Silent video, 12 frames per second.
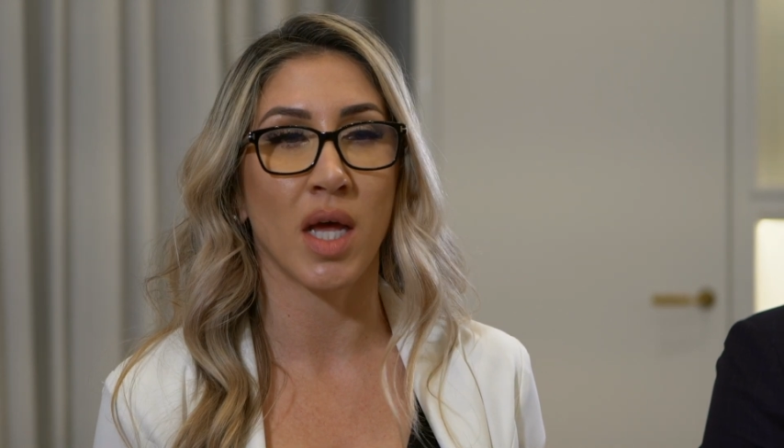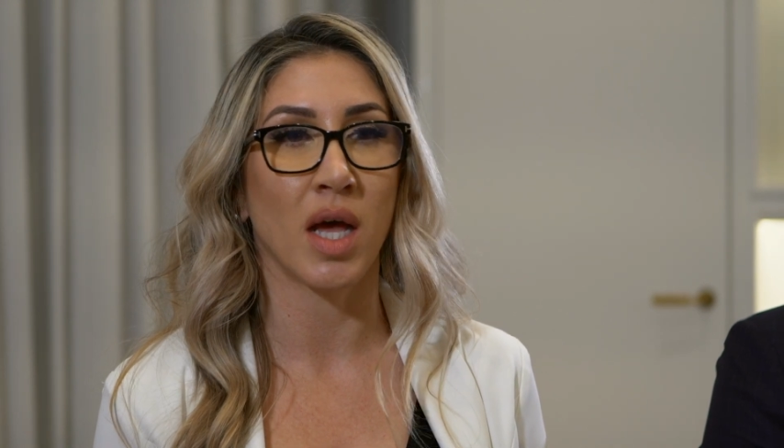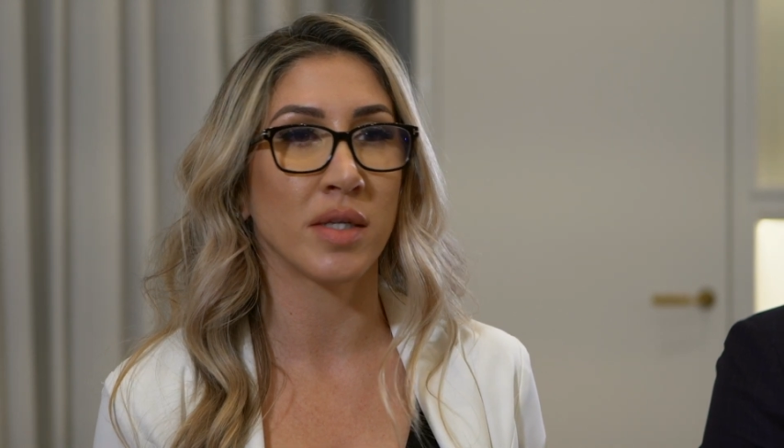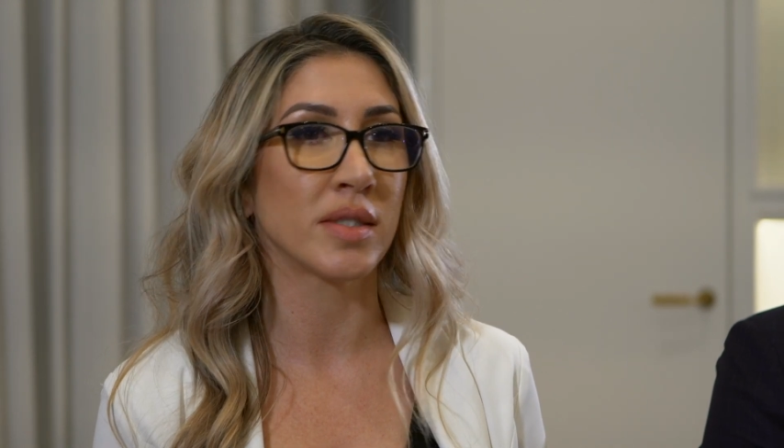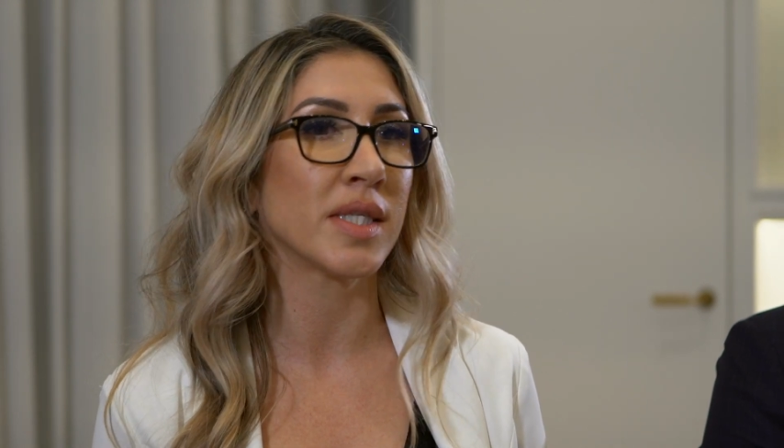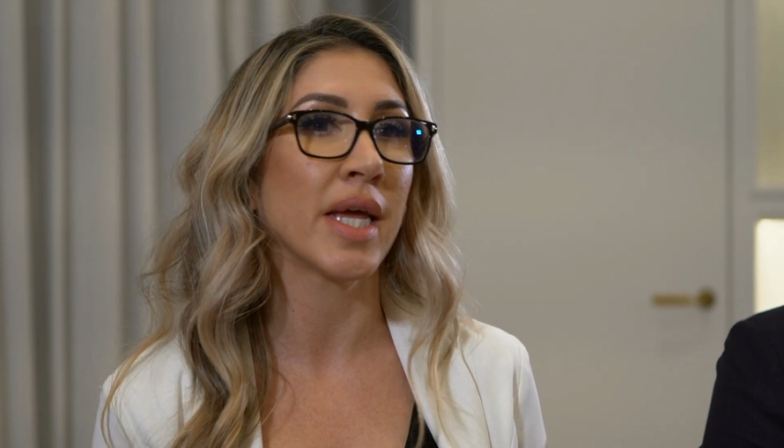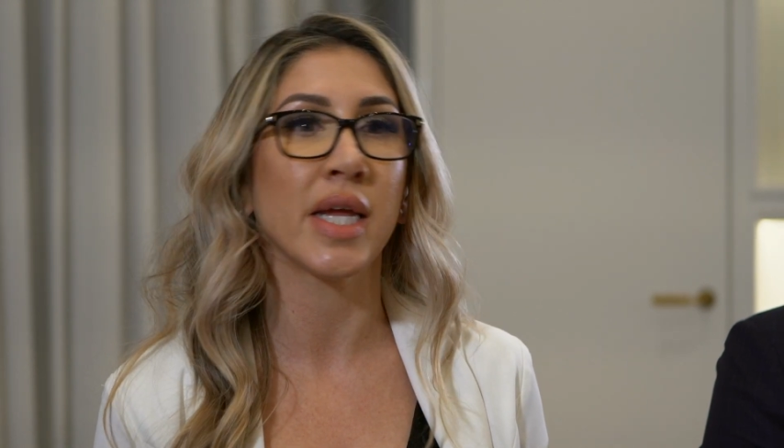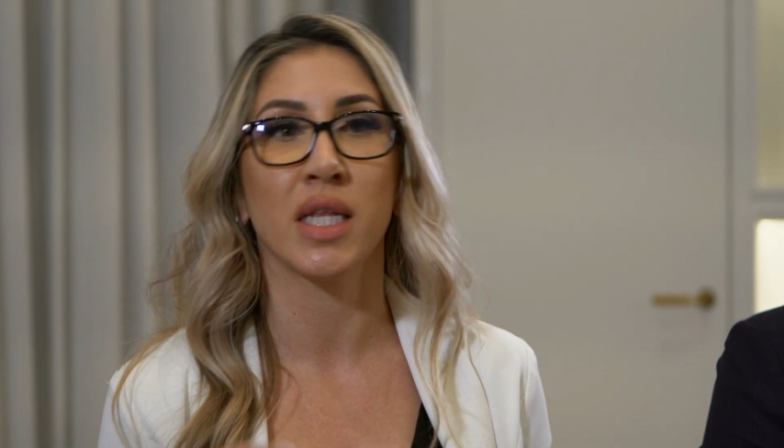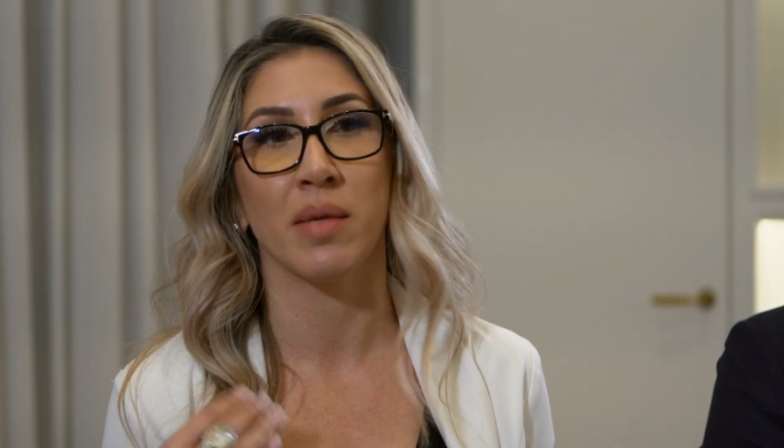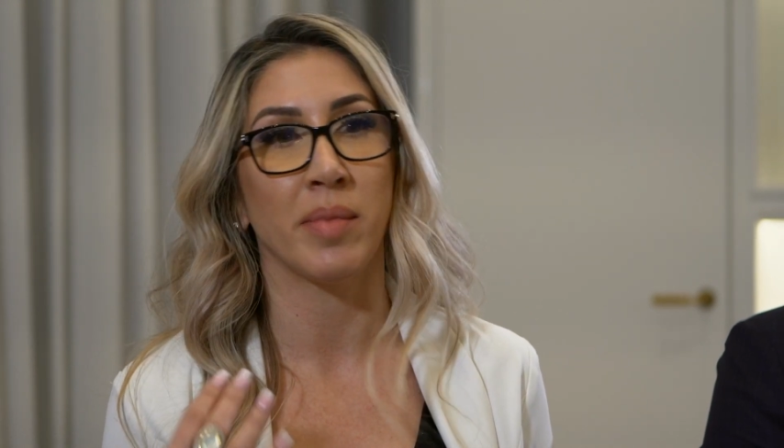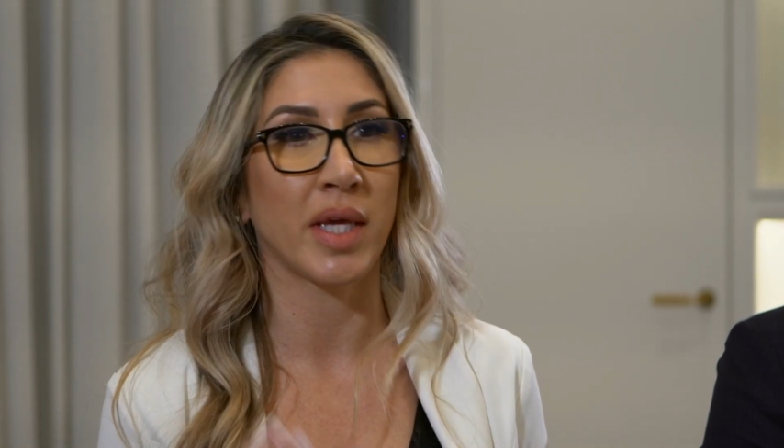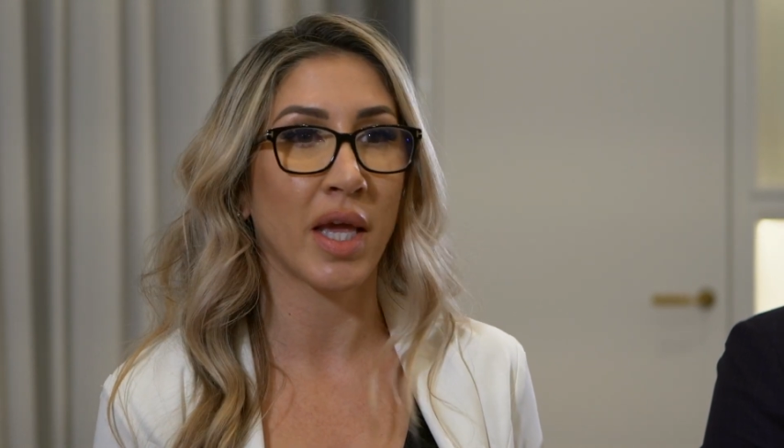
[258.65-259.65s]
on site
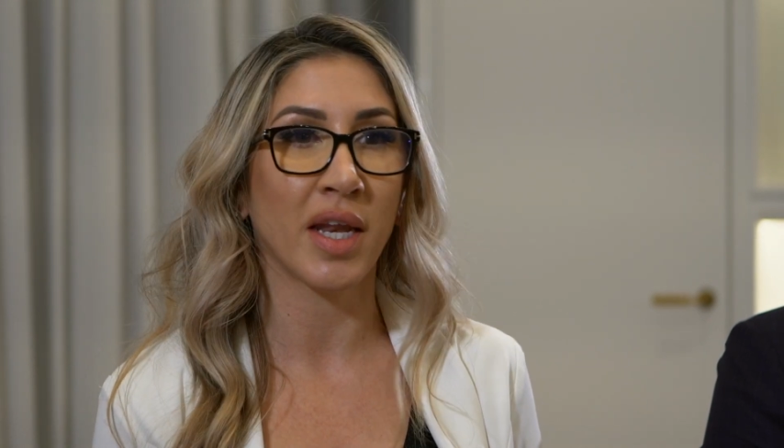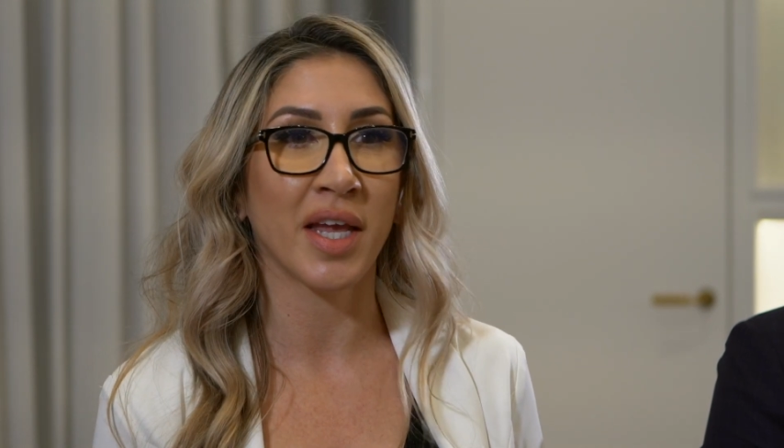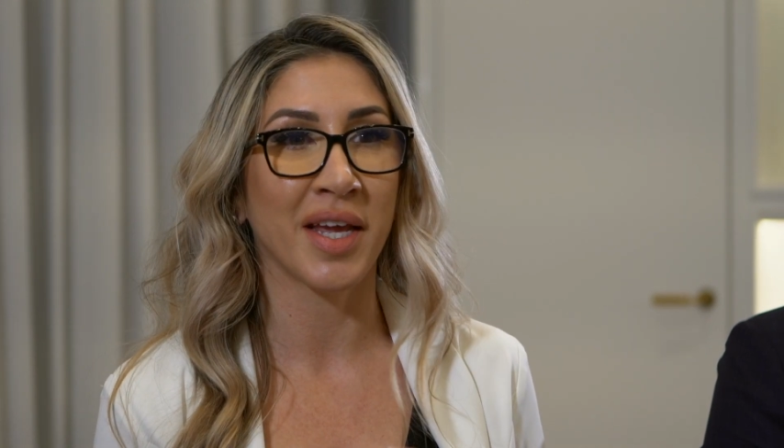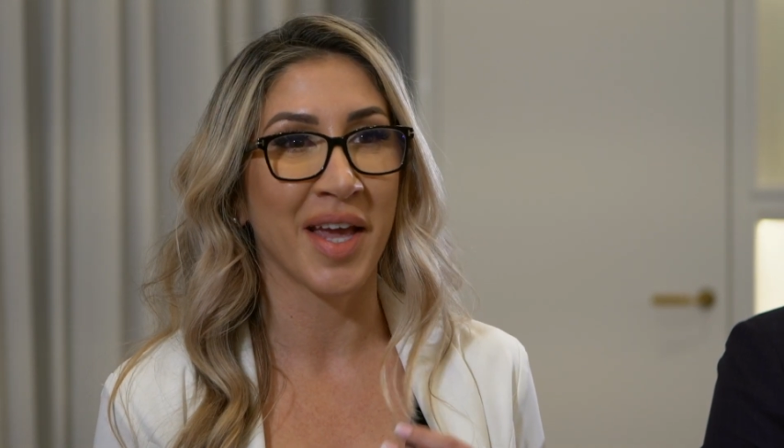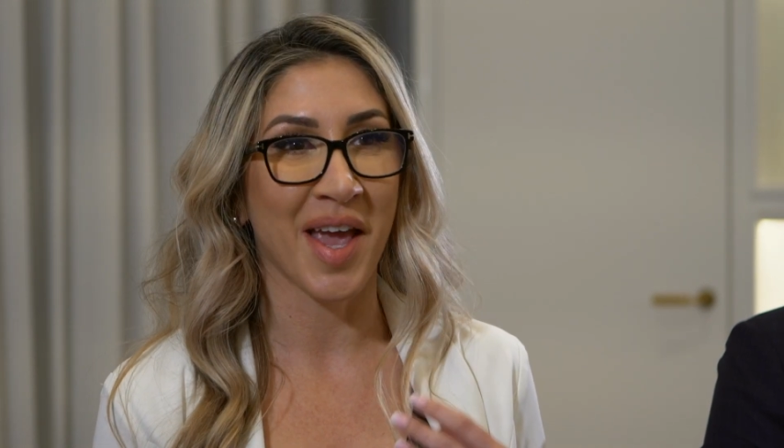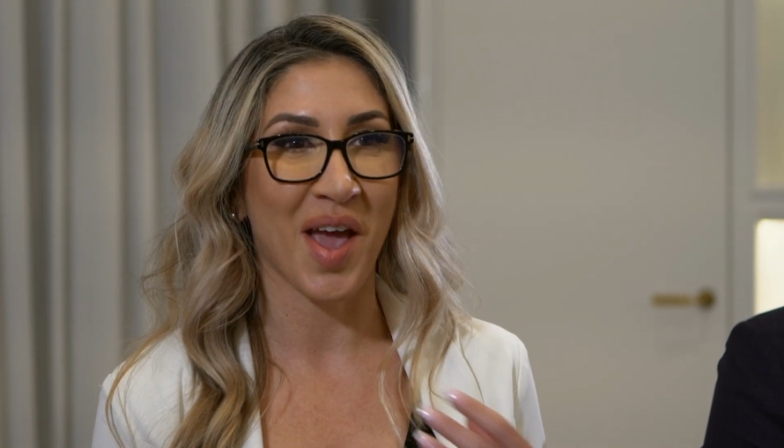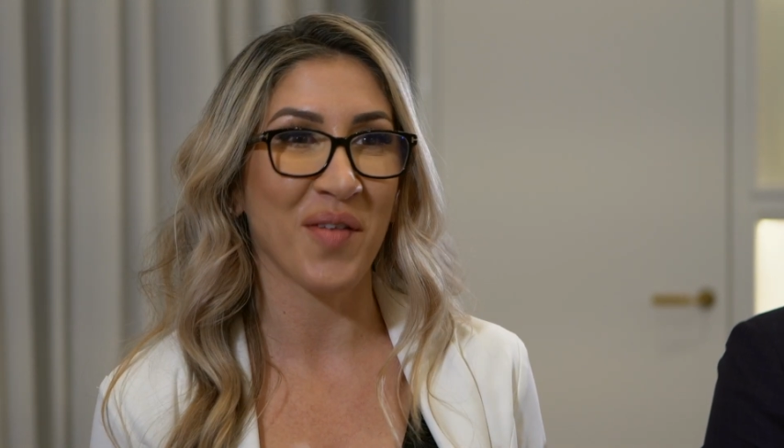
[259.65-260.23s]
in the beginning